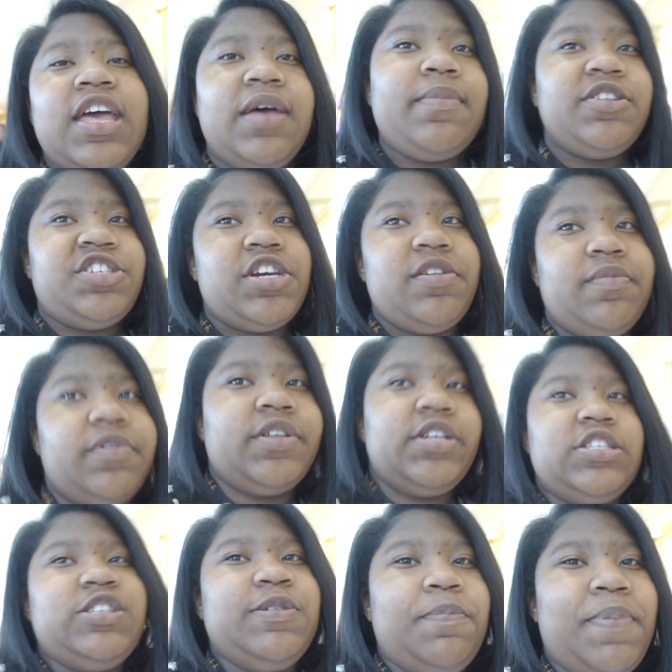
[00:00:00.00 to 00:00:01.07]
Emma
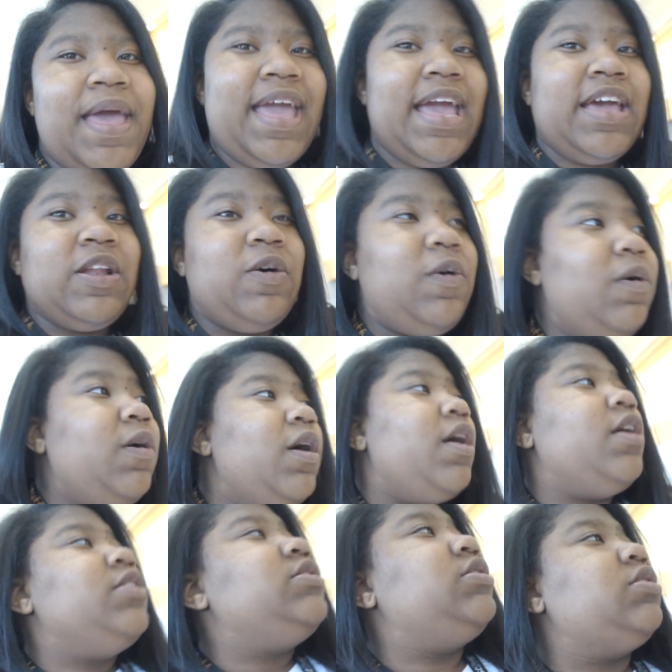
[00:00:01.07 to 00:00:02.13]
Chamberlain's panel,
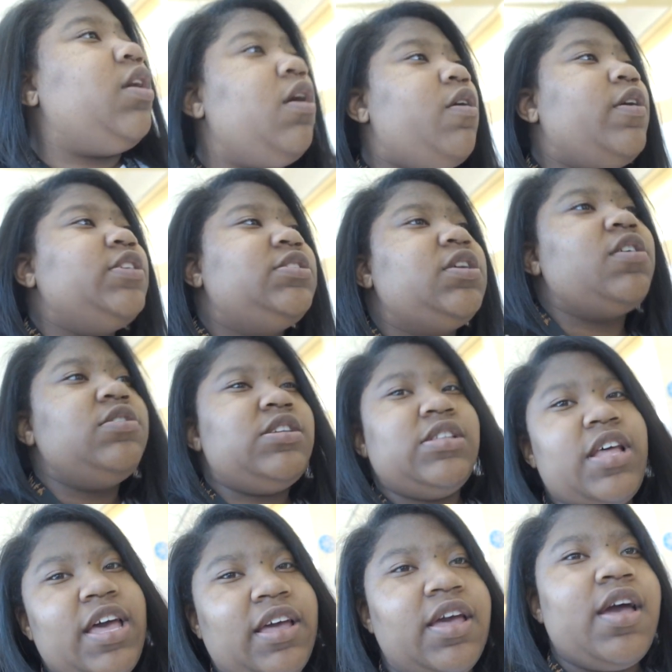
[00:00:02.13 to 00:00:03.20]
so it starts
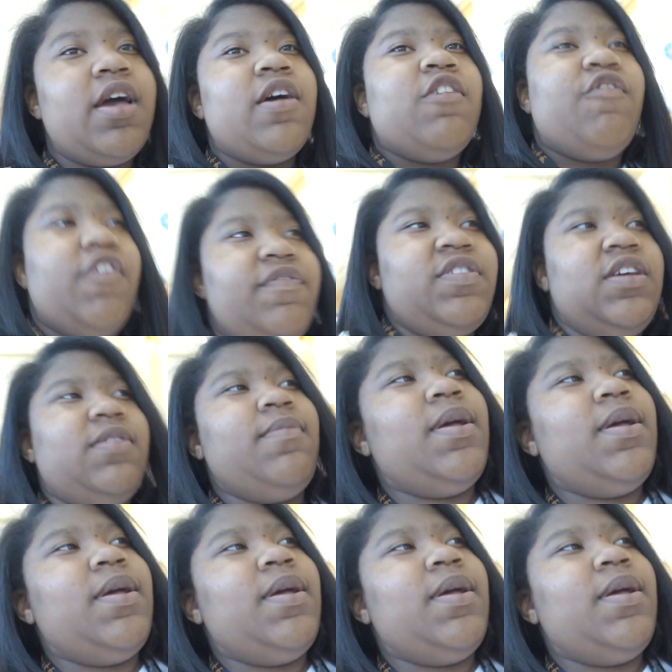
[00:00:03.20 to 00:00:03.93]
in like 15